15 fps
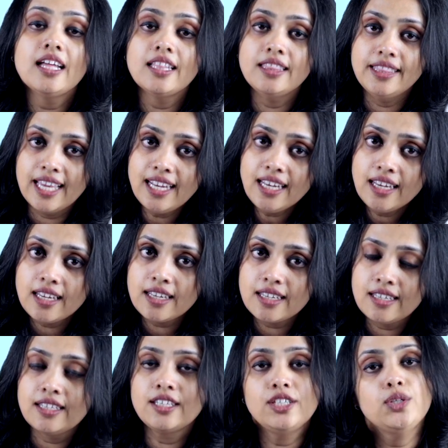Then
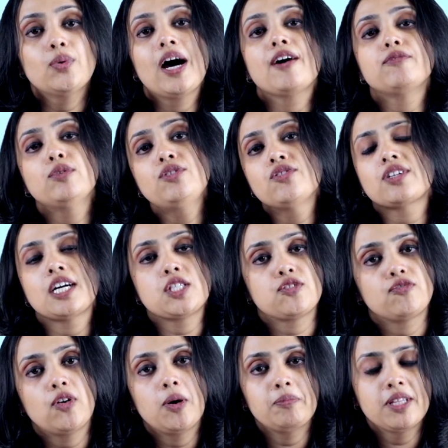you have to
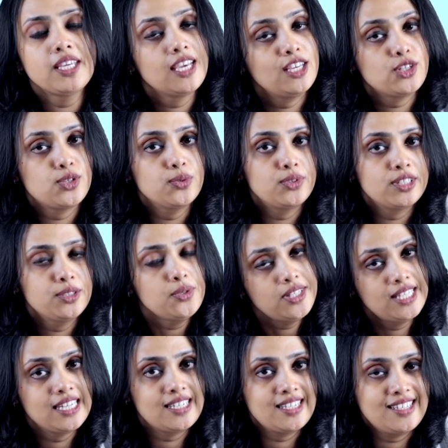transform the case note into
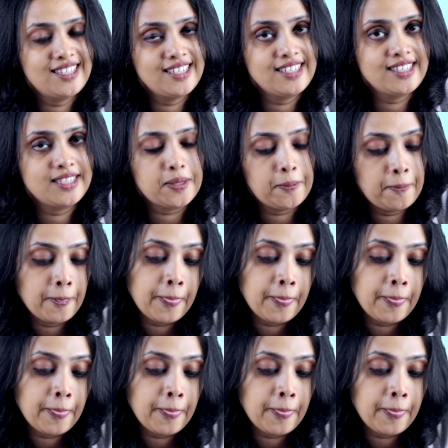sentences.